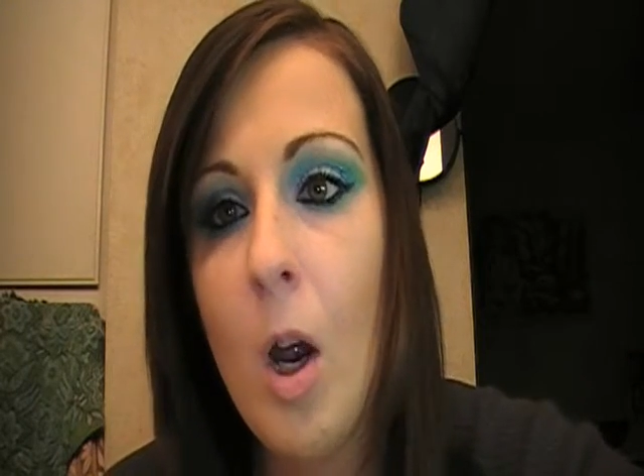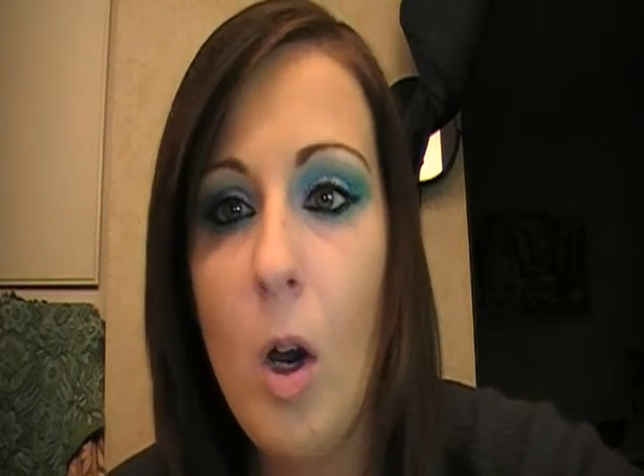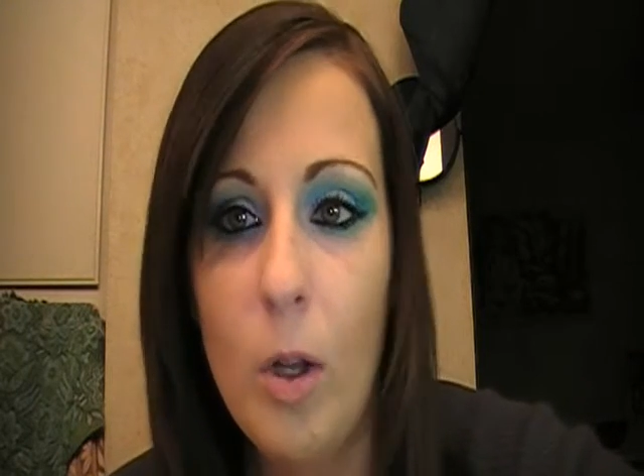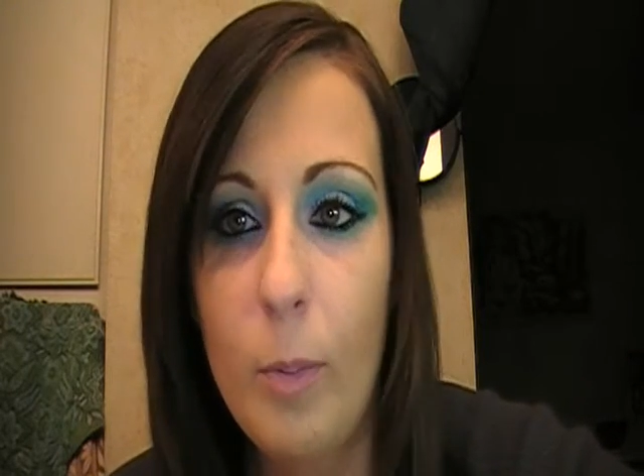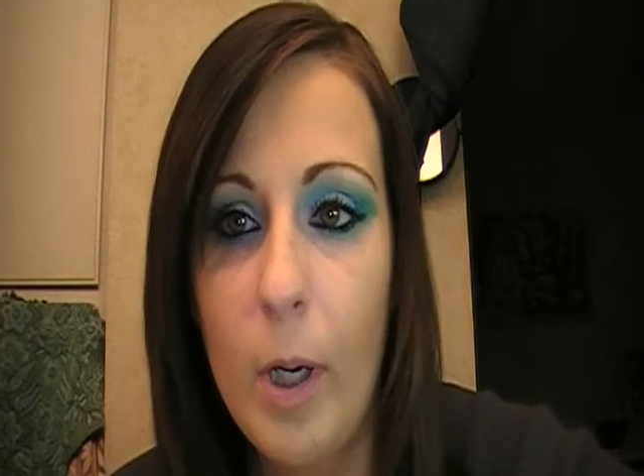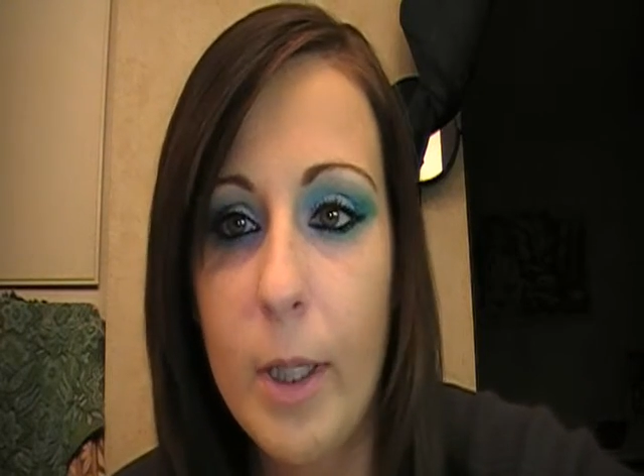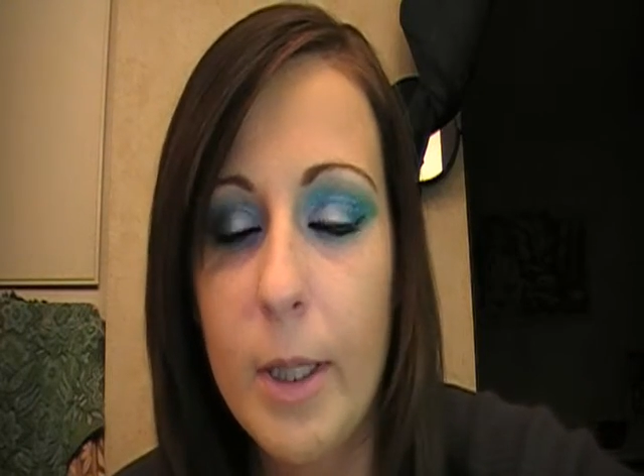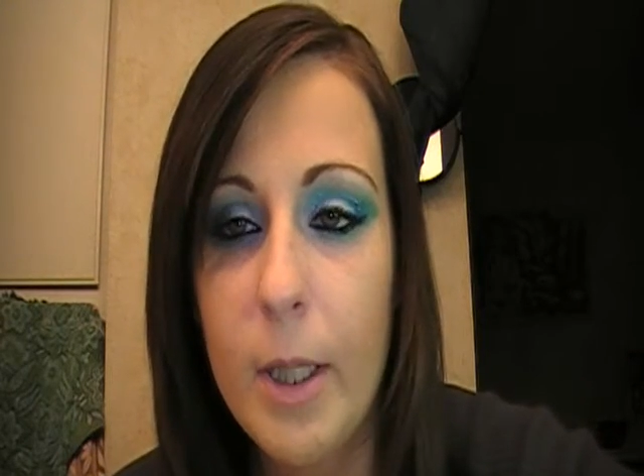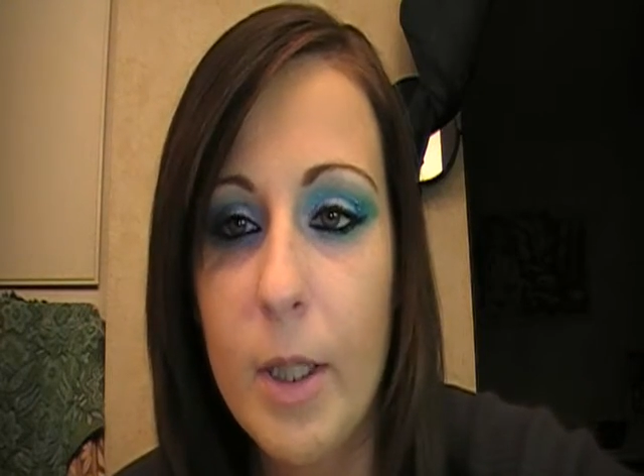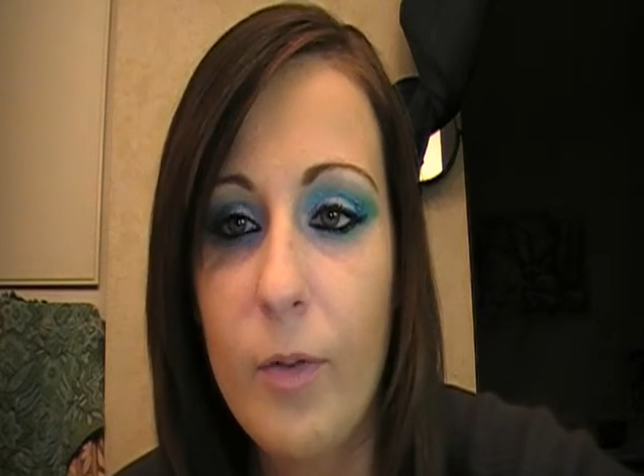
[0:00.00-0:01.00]
all the
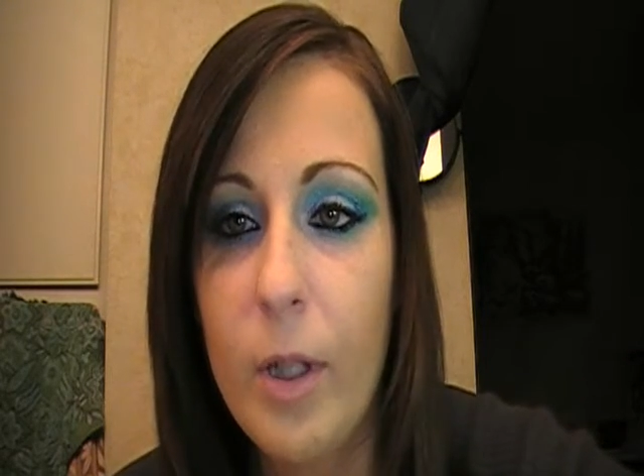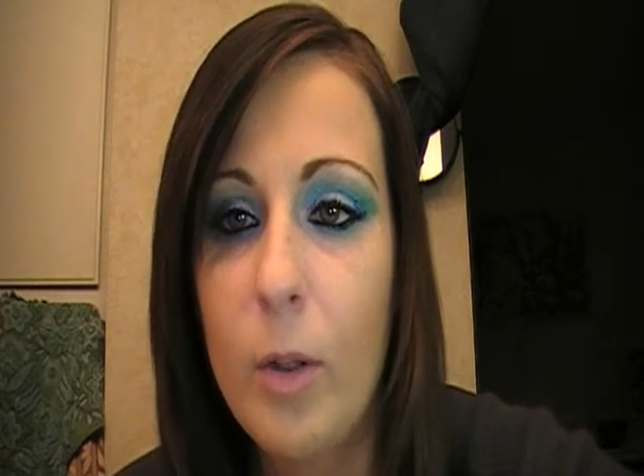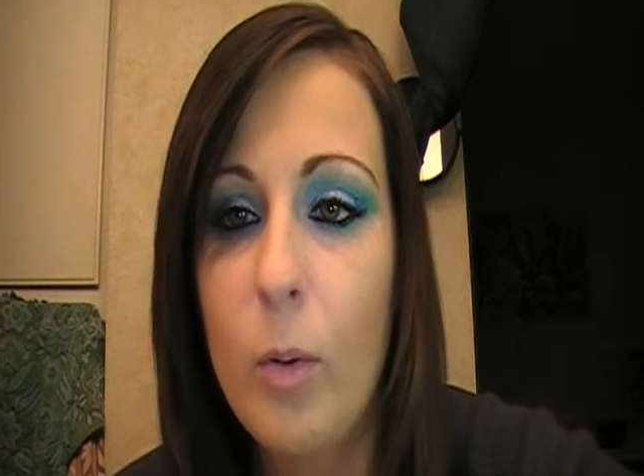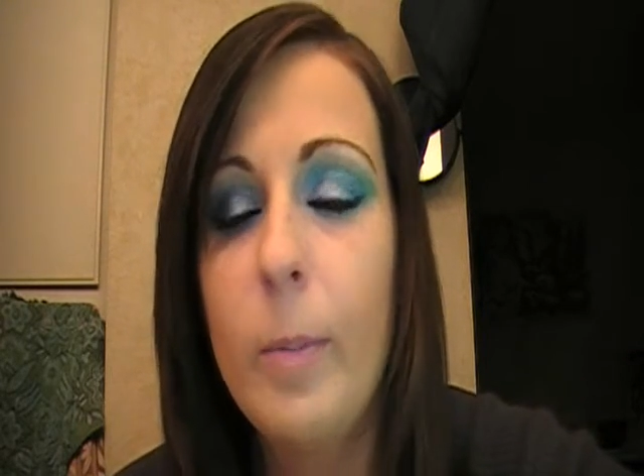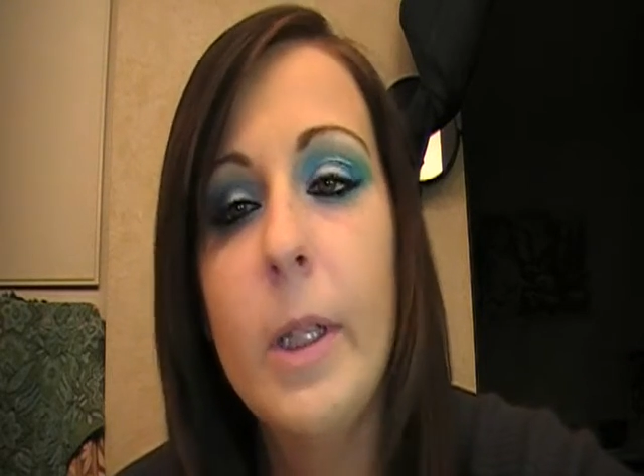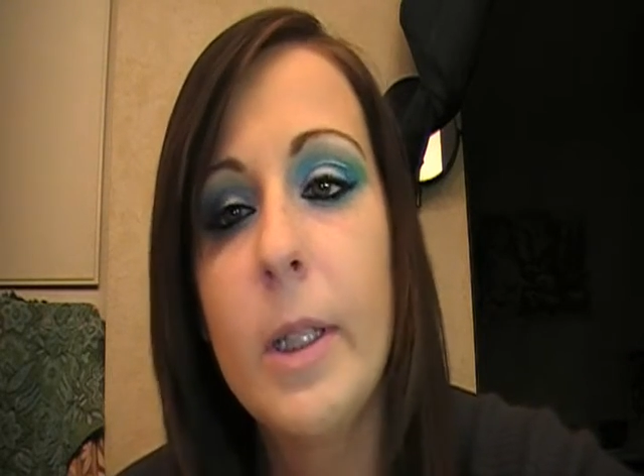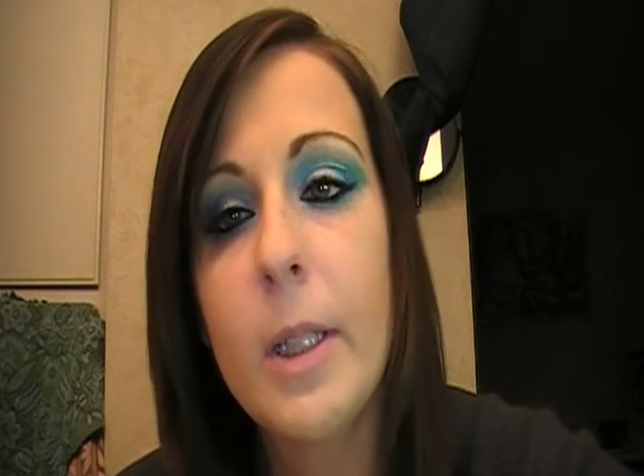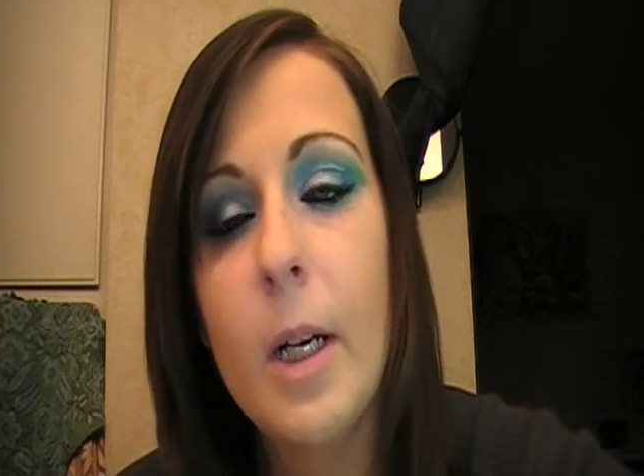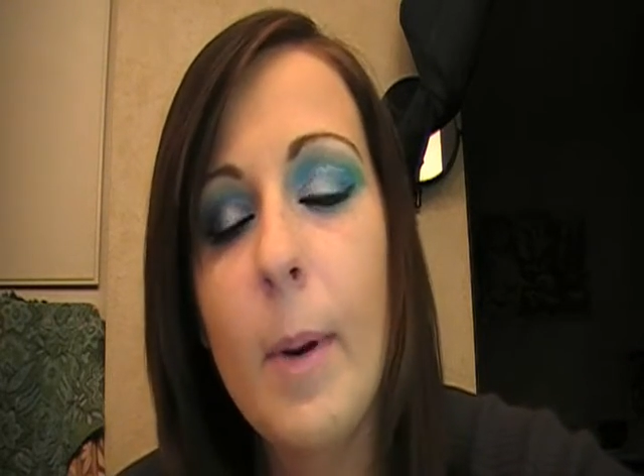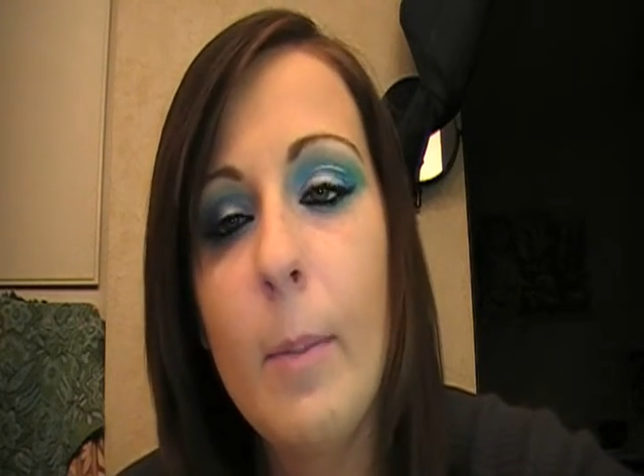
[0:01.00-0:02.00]
products in this video will be
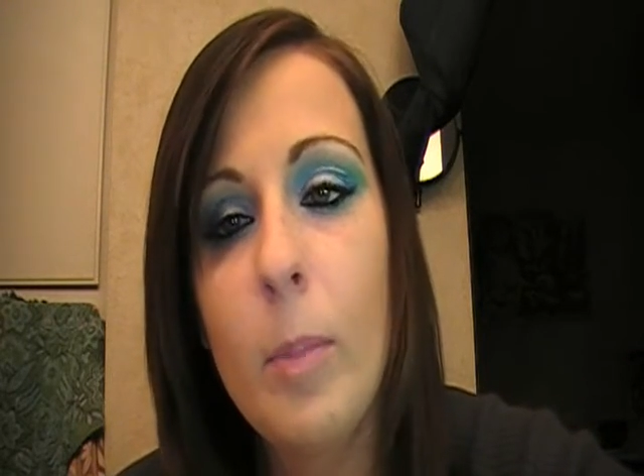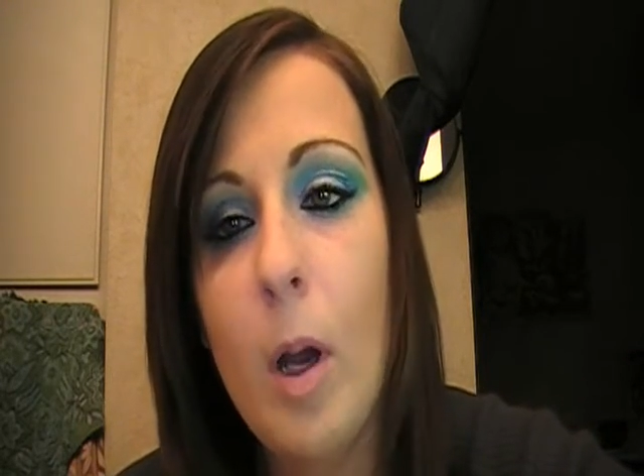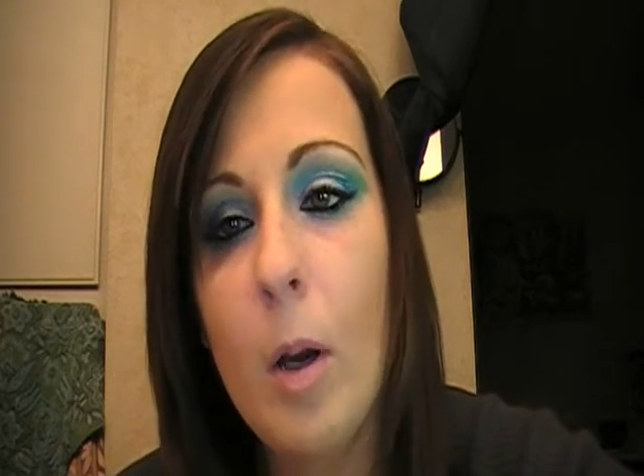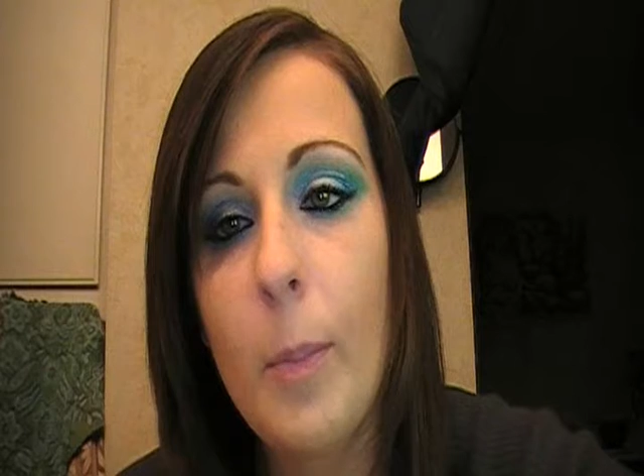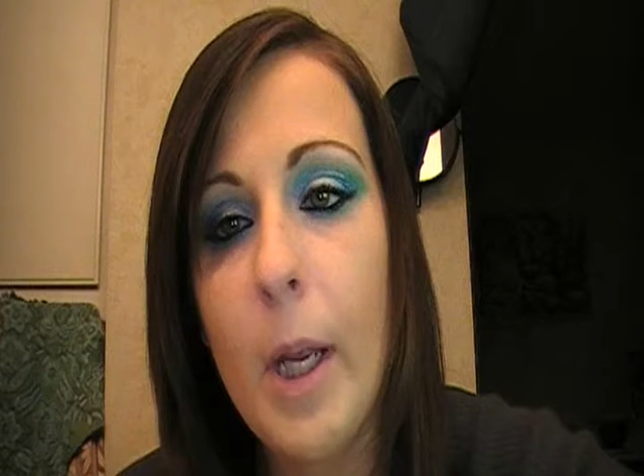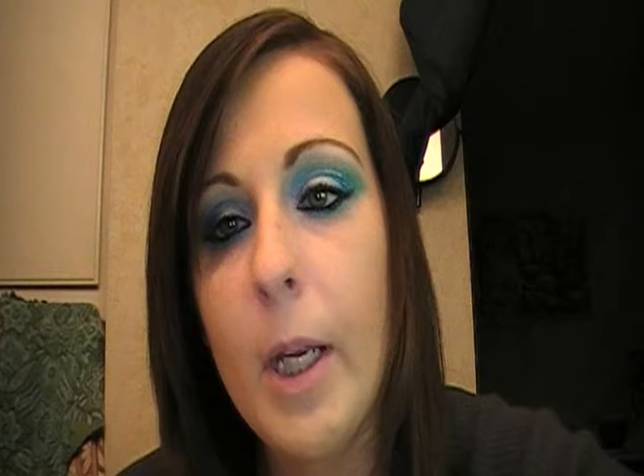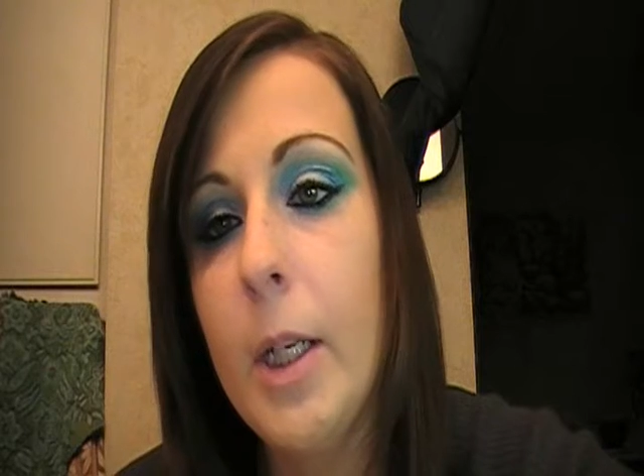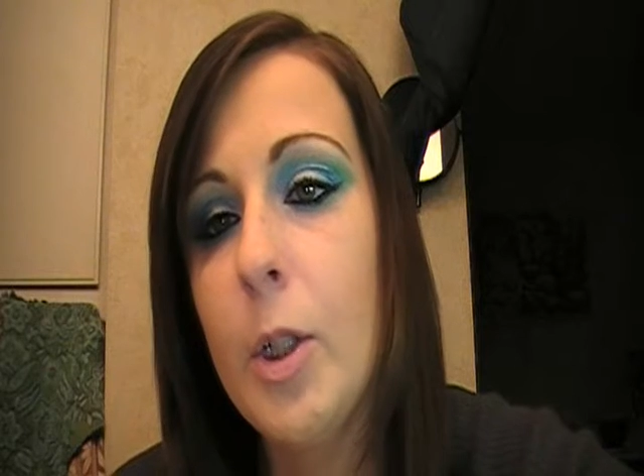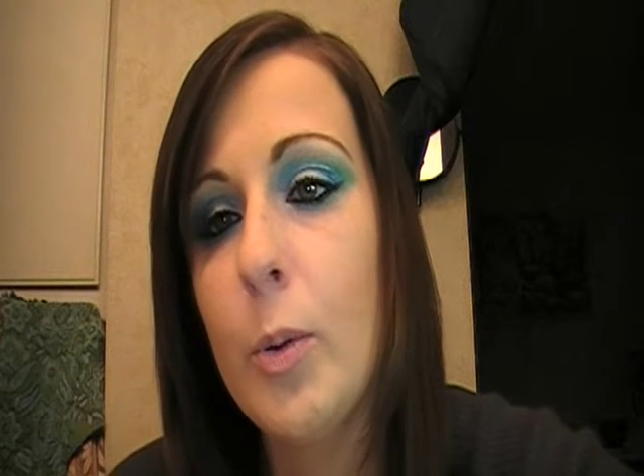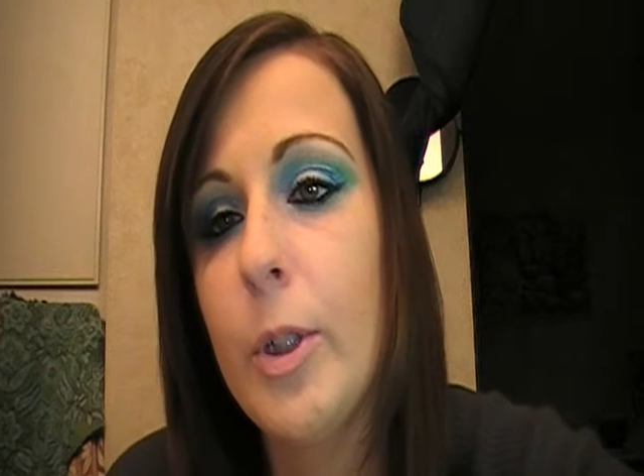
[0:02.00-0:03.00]
listed on my blog page,